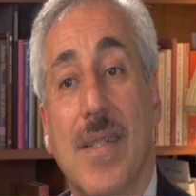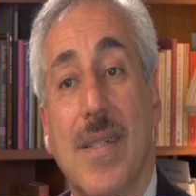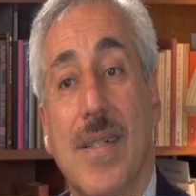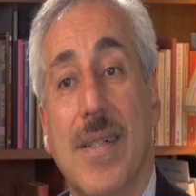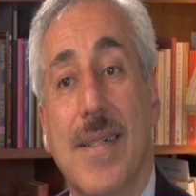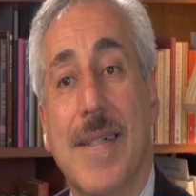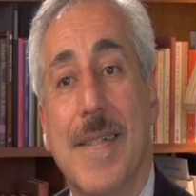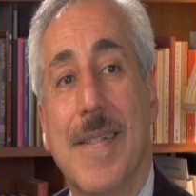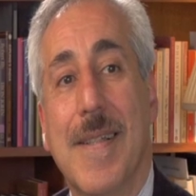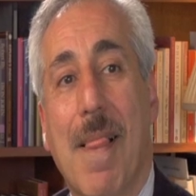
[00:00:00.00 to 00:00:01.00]

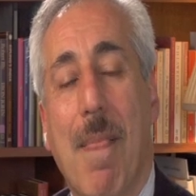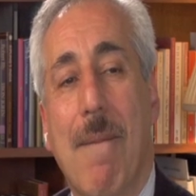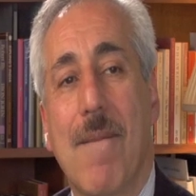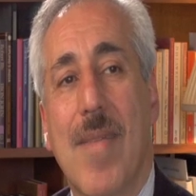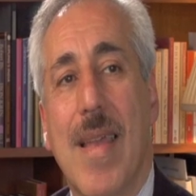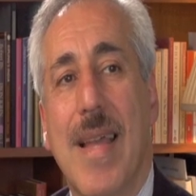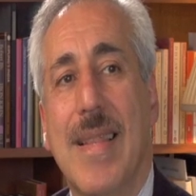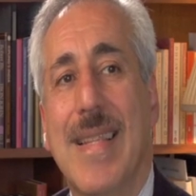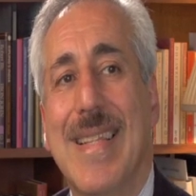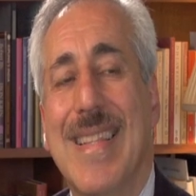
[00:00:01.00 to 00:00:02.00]

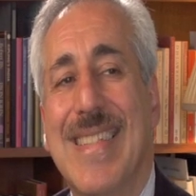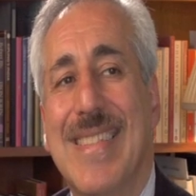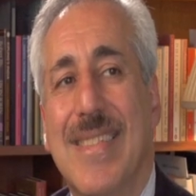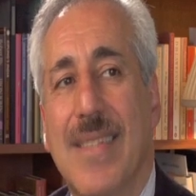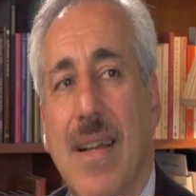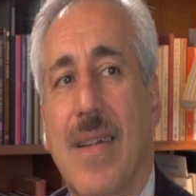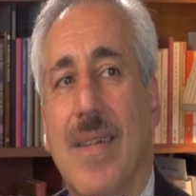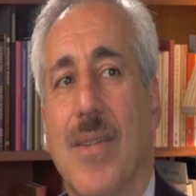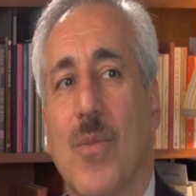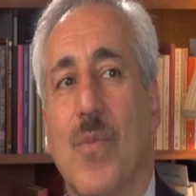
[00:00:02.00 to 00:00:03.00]
and the
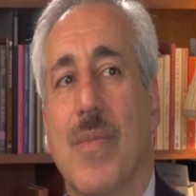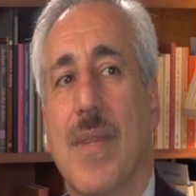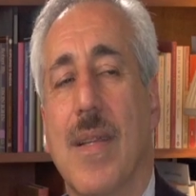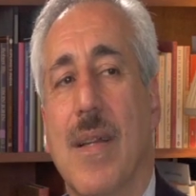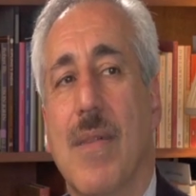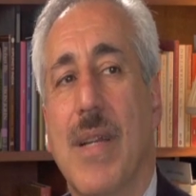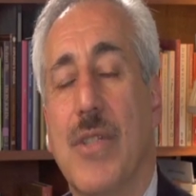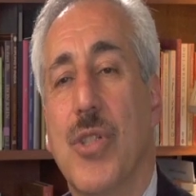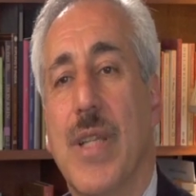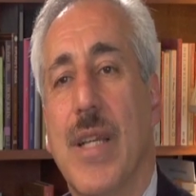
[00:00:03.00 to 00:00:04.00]
style of
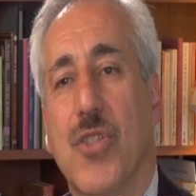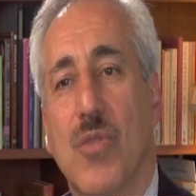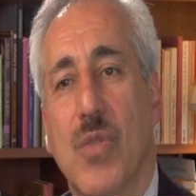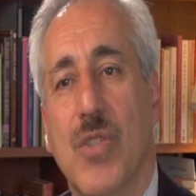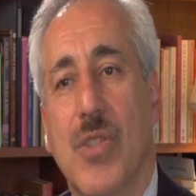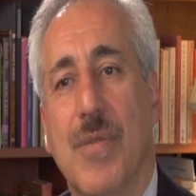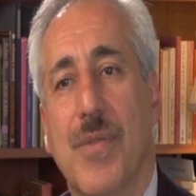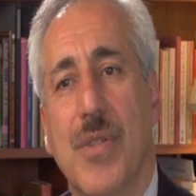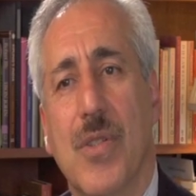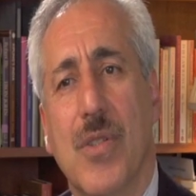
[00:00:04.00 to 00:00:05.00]
education was
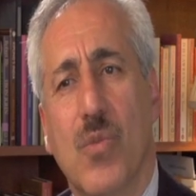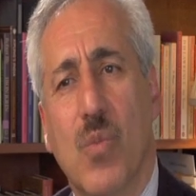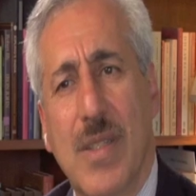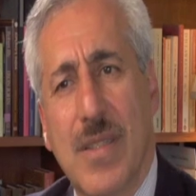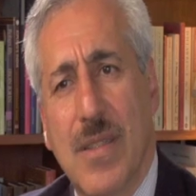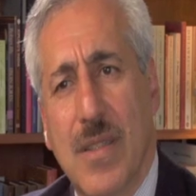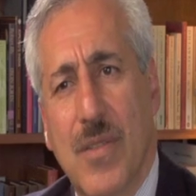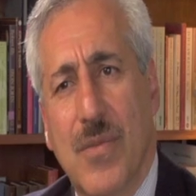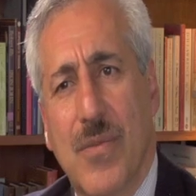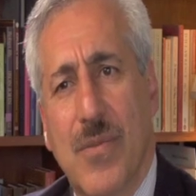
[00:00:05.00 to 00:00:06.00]
different. It wasn't as
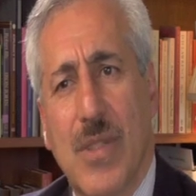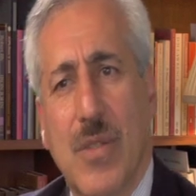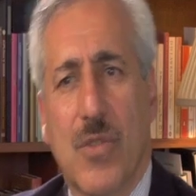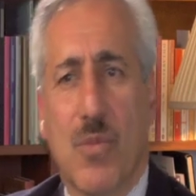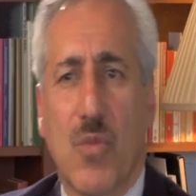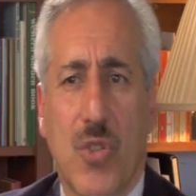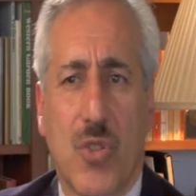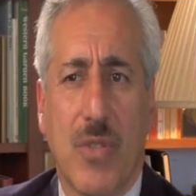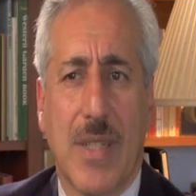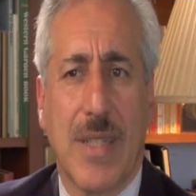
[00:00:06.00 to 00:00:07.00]
free, it was more
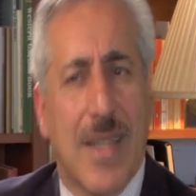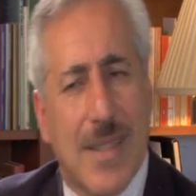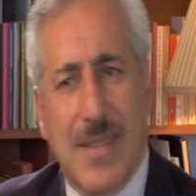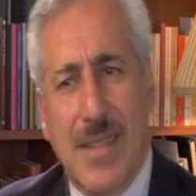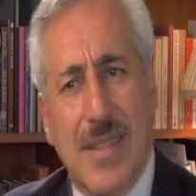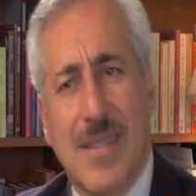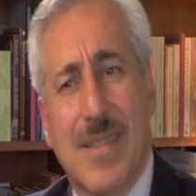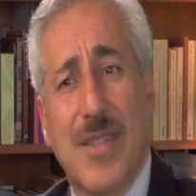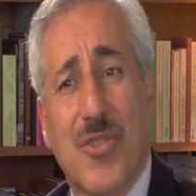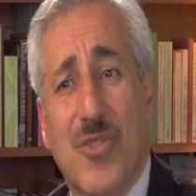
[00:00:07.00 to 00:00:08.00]
strict. That's not to
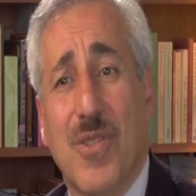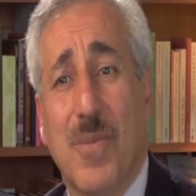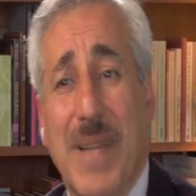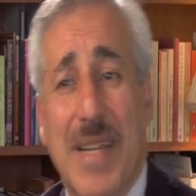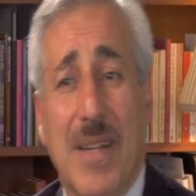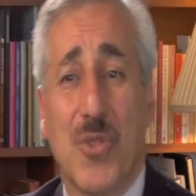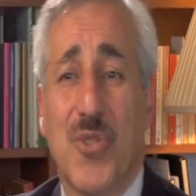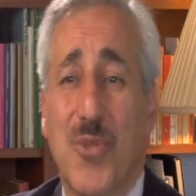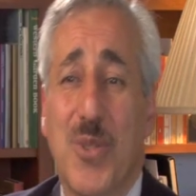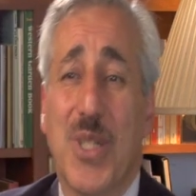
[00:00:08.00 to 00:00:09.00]
say it's good or bad. I was
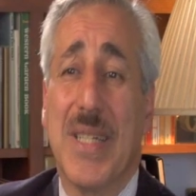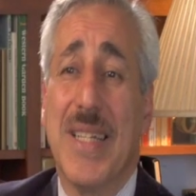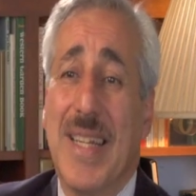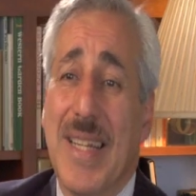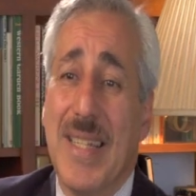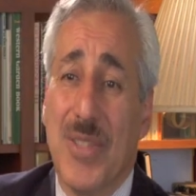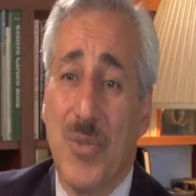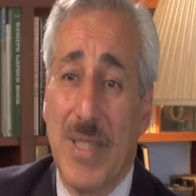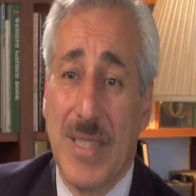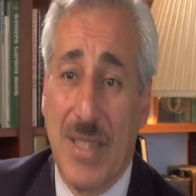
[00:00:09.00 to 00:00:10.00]
too young to
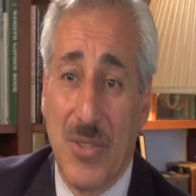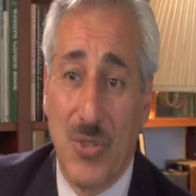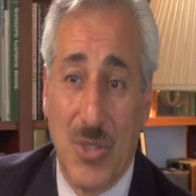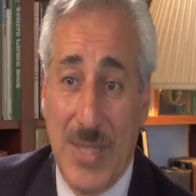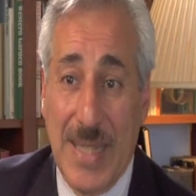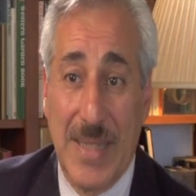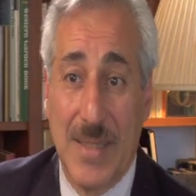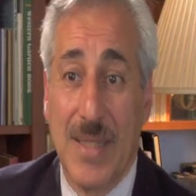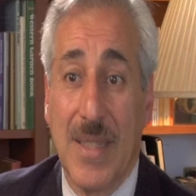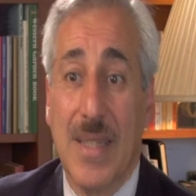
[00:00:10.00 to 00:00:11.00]
really understand
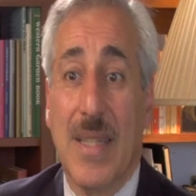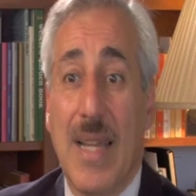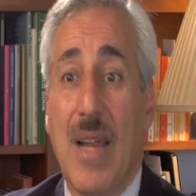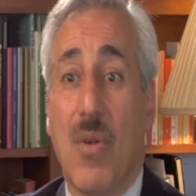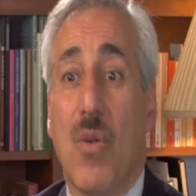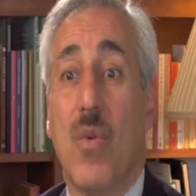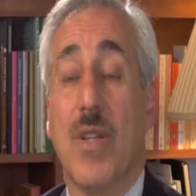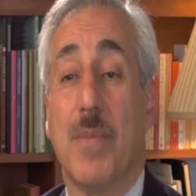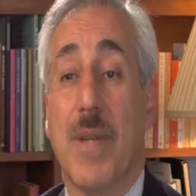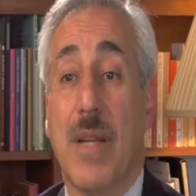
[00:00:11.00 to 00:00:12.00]
how it
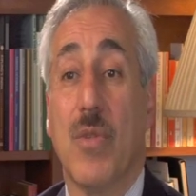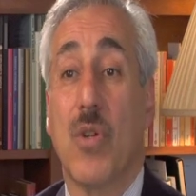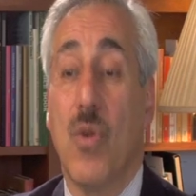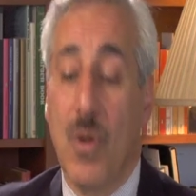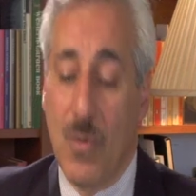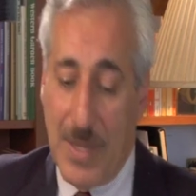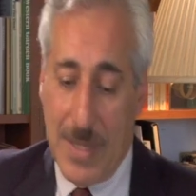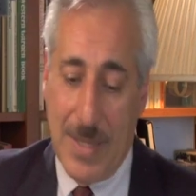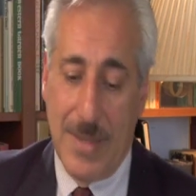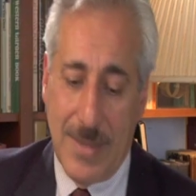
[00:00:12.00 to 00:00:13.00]
was, but I recall when the
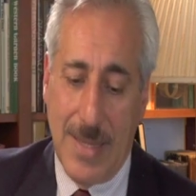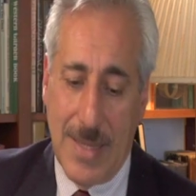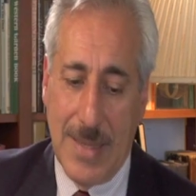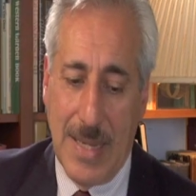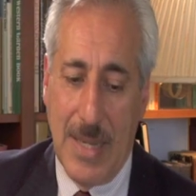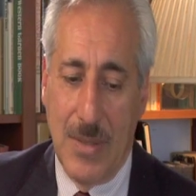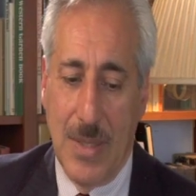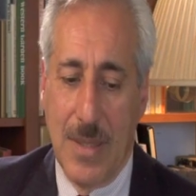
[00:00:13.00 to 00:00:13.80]
kids sat down,